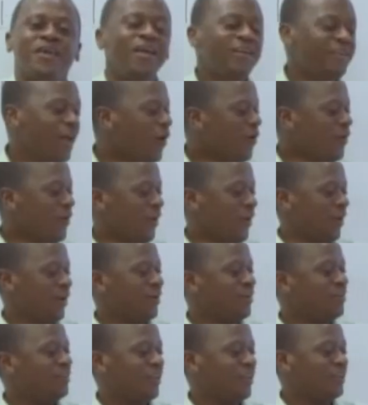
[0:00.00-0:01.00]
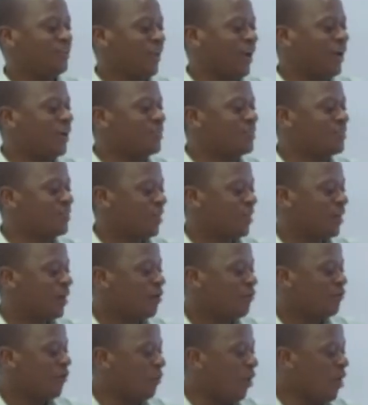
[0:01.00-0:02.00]
And down here, it, it tells,
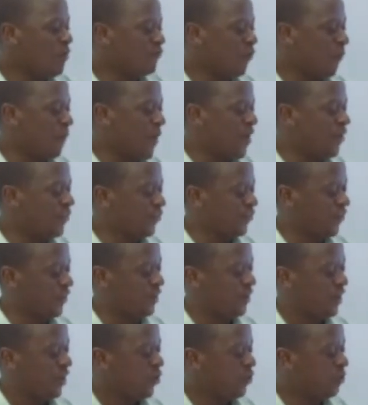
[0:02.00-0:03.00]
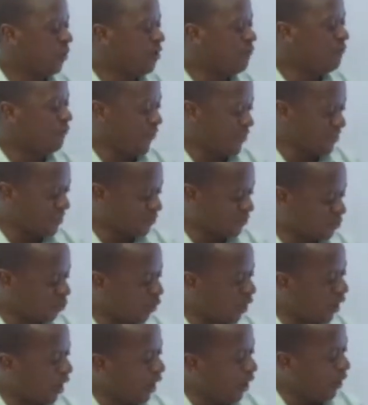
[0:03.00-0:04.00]
for more information, you may visit,
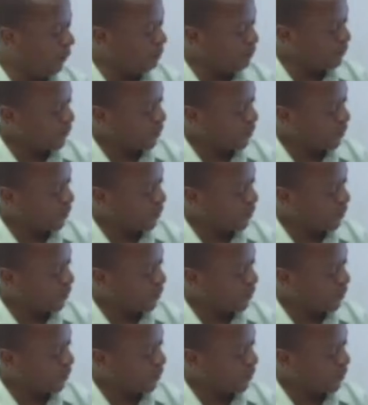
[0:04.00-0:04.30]
to, uh,